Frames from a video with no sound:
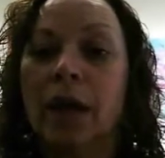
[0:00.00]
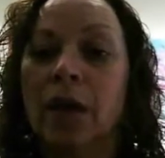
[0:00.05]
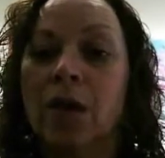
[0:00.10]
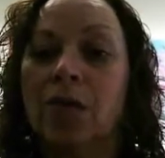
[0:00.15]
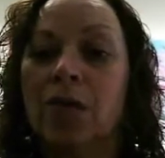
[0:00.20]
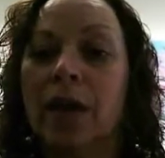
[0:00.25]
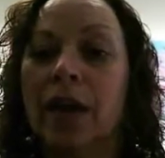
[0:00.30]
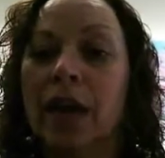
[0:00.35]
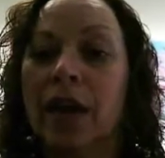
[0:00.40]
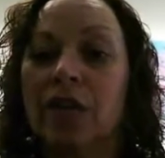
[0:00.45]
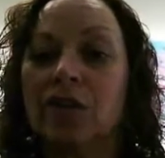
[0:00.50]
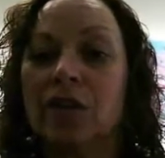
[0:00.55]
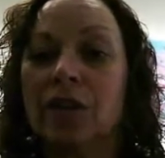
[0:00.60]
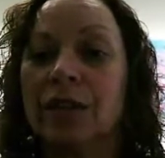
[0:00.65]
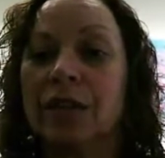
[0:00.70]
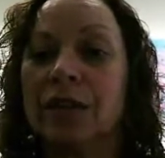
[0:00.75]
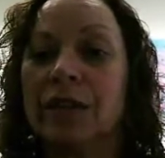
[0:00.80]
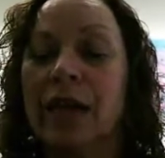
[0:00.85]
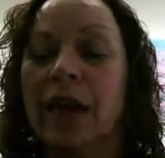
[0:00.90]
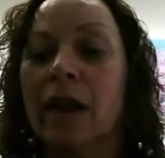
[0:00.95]
You can
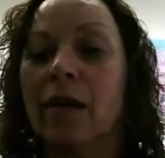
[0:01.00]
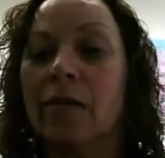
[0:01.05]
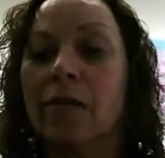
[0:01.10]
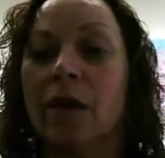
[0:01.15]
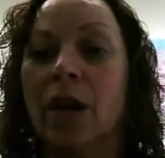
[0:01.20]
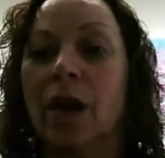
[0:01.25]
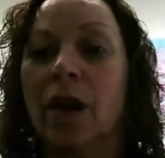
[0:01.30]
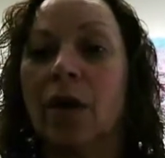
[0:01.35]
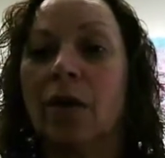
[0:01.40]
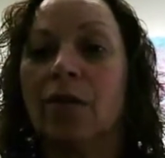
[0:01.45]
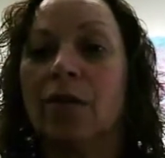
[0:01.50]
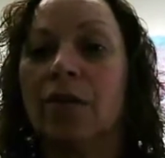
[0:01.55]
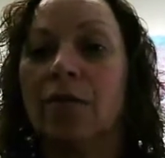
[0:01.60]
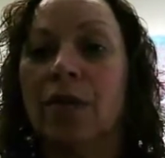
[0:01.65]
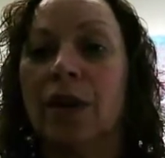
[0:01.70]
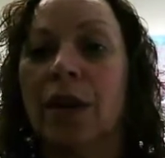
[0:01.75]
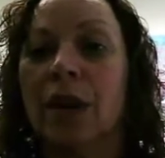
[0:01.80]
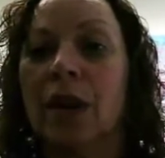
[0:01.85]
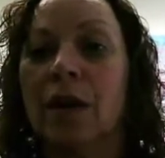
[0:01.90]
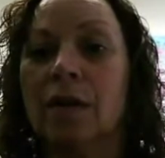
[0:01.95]
actually download the
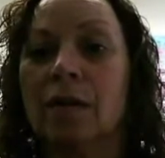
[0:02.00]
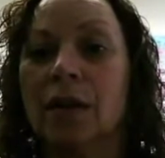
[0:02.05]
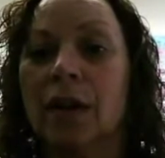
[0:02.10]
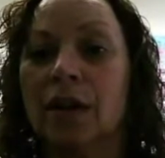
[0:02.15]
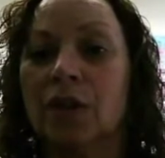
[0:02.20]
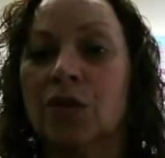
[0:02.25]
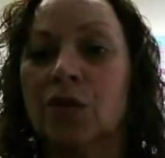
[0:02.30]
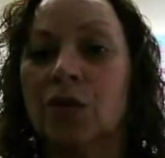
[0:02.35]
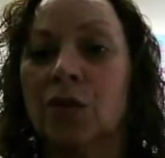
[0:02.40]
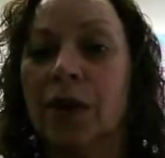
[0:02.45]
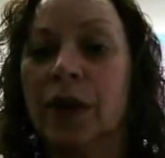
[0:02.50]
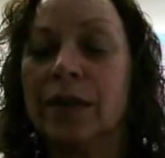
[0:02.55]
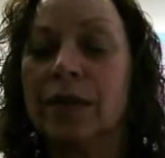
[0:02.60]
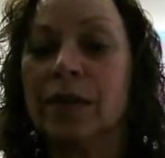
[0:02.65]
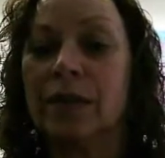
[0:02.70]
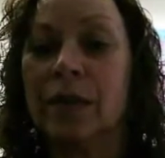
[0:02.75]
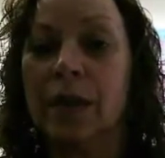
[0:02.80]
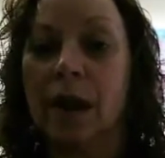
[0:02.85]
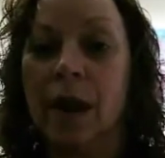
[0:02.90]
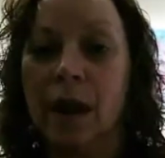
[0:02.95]
video
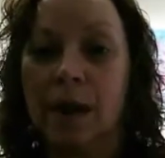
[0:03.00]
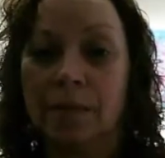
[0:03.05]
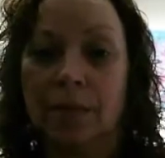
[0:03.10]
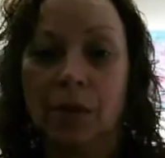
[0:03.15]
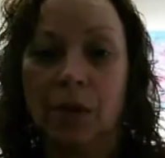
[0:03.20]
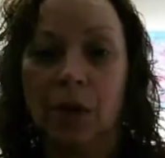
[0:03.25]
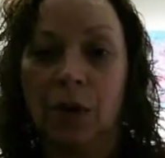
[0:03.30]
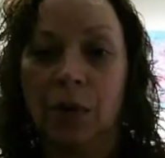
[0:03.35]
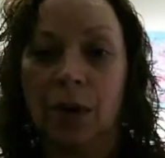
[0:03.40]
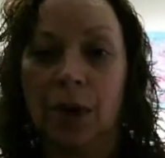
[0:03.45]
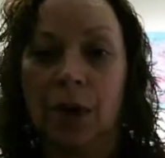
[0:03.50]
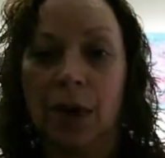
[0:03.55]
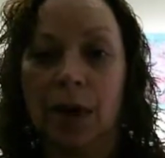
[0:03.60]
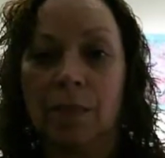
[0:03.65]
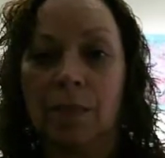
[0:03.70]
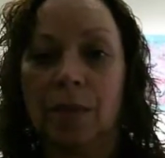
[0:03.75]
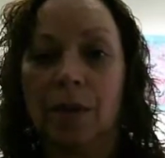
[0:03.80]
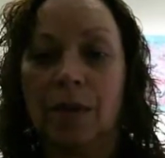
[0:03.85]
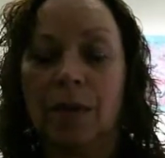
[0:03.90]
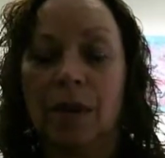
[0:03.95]
lecturettes that I'm doing
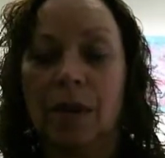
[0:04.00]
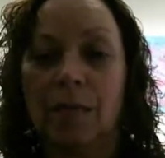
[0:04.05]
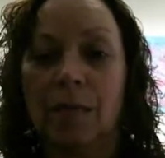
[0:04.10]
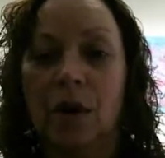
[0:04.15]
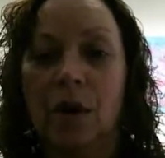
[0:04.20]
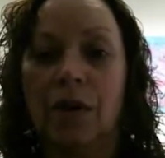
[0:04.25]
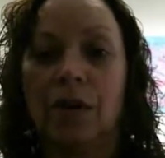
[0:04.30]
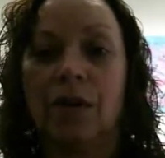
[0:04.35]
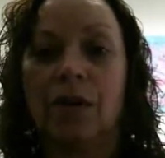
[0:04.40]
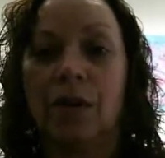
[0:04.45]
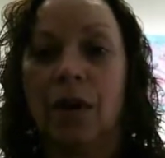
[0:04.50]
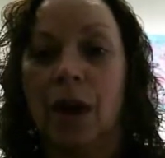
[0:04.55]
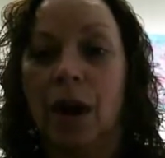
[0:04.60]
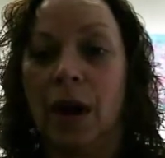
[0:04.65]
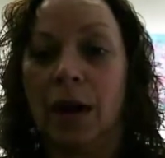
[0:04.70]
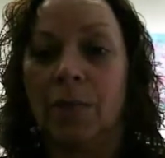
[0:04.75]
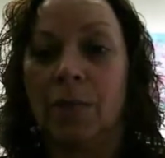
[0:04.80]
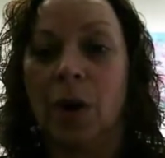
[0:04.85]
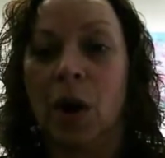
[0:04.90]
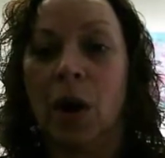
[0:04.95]
and put them on your
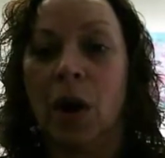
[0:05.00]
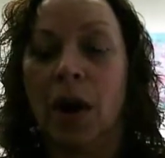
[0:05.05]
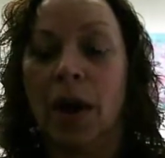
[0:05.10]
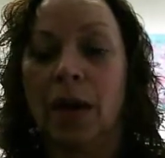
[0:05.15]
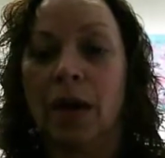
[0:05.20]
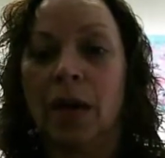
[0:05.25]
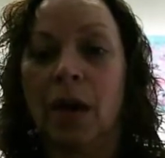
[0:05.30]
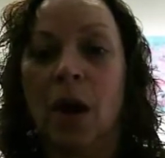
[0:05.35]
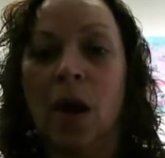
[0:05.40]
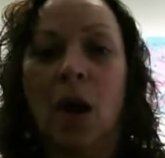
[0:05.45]
iPod,